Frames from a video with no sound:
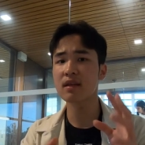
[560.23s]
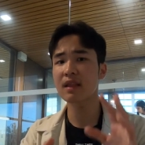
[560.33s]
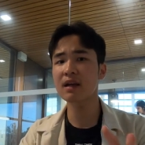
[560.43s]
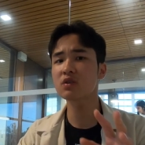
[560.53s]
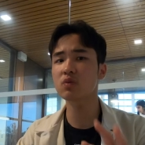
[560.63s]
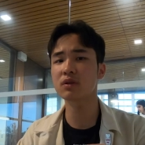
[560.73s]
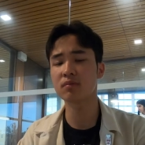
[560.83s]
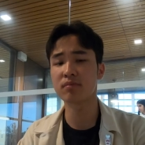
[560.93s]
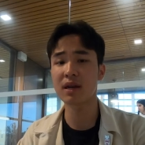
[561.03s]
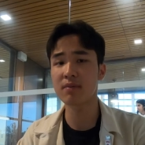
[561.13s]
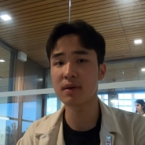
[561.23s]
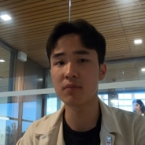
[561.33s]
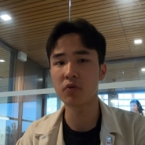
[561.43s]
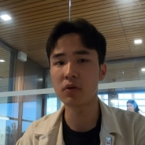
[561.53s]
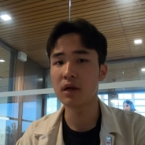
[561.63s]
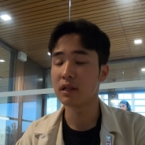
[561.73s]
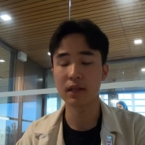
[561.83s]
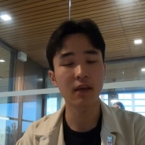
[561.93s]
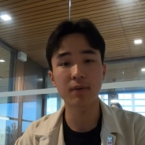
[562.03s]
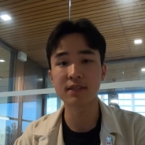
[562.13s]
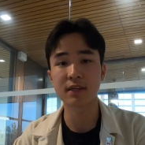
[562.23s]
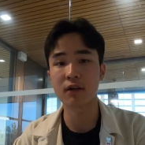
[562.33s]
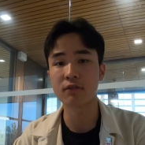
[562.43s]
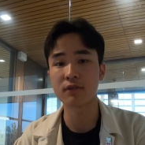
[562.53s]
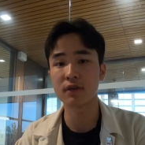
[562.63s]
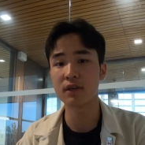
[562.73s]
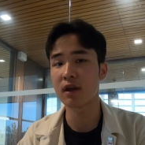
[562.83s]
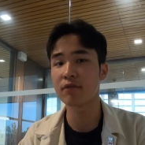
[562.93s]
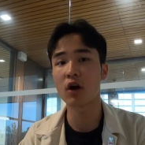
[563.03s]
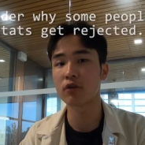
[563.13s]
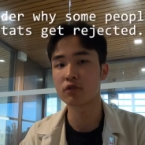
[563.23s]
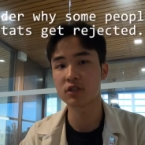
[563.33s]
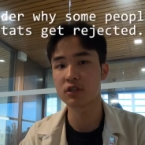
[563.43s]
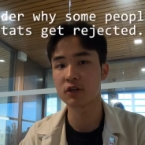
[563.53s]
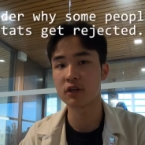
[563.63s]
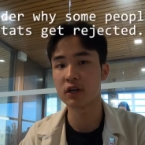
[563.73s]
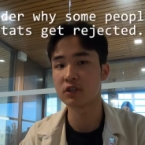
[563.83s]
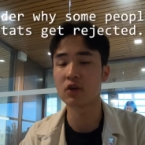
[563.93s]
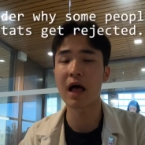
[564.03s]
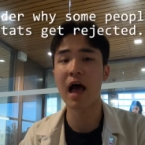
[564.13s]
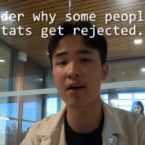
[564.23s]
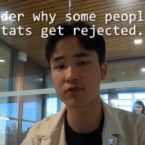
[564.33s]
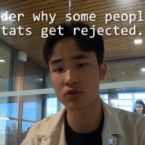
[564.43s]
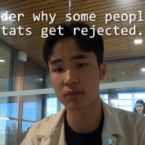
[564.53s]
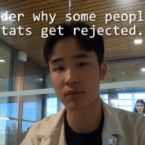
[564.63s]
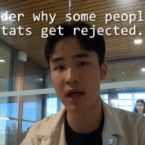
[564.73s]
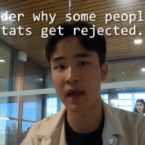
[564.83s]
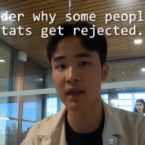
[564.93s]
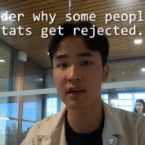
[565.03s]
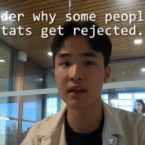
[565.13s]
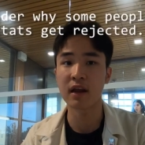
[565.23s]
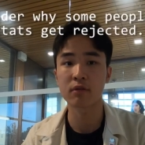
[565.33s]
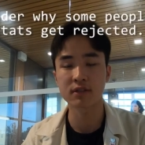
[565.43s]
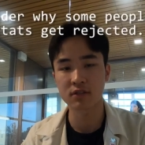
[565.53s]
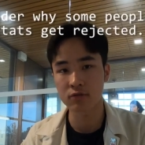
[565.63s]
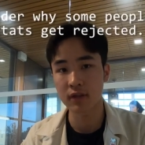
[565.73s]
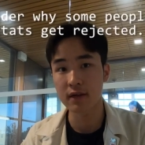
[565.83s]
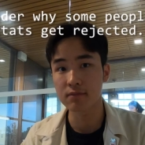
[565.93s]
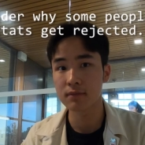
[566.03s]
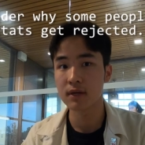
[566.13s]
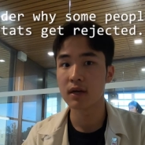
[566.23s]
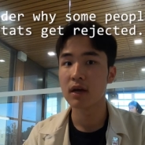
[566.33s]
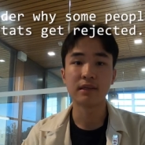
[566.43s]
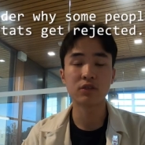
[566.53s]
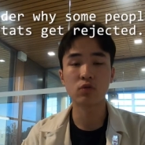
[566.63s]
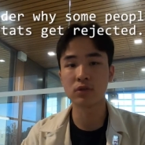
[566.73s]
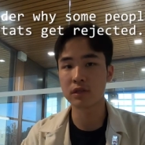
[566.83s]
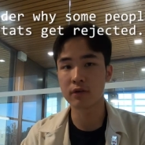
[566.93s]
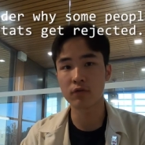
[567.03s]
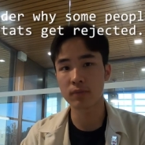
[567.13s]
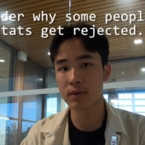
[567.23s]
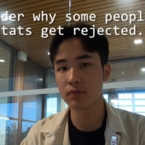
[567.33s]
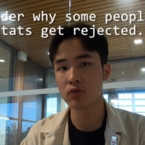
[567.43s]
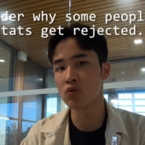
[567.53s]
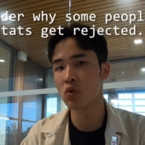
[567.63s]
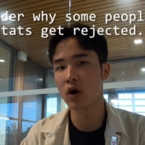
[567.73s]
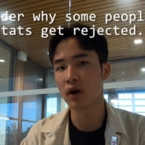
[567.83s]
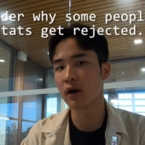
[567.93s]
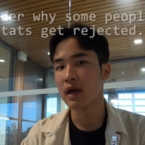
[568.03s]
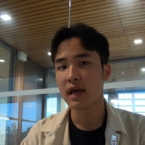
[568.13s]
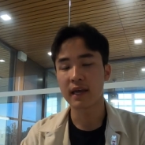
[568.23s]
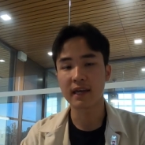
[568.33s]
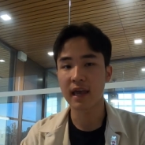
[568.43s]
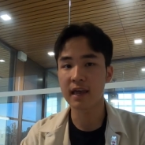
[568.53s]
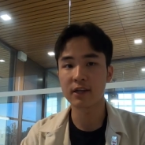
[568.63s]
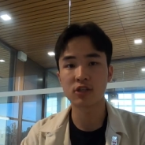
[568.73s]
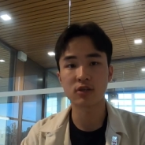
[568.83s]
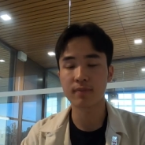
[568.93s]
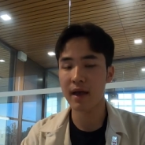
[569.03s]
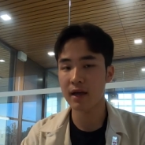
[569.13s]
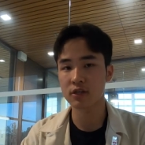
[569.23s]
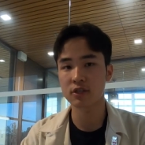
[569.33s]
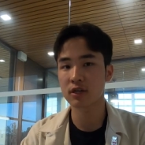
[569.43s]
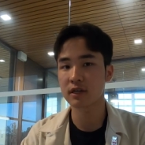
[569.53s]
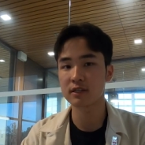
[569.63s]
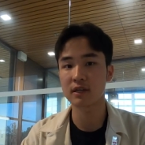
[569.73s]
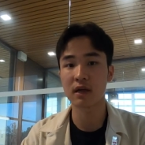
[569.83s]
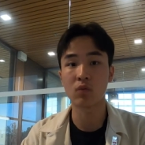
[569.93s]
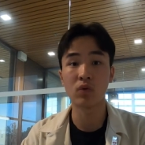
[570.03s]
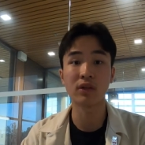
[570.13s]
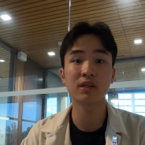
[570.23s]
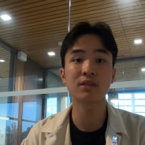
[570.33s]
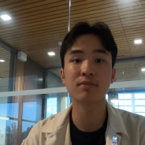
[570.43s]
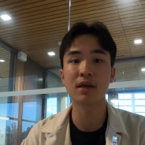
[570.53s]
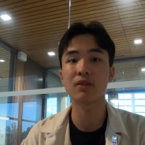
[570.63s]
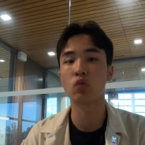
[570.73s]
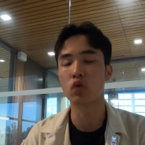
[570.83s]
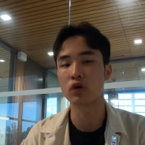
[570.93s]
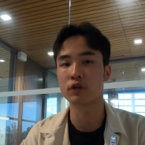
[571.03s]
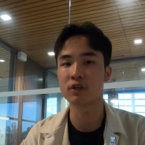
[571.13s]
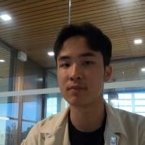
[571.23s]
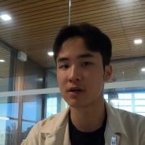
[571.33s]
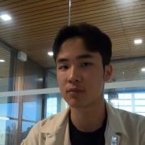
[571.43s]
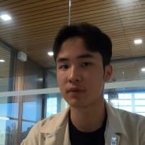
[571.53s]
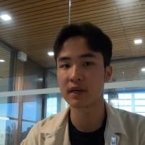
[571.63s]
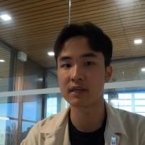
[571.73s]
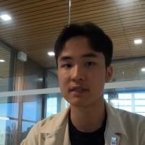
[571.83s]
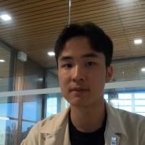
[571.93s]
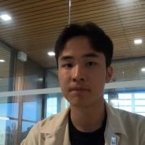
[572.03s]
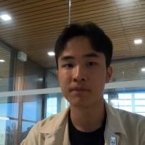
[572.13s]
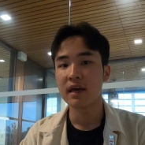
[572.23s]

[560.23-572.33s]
And that's what many people, like myself, never understood until after applying, and now it's too late. These schools look for people who are engaged, passionate, and willing to make the world a better place.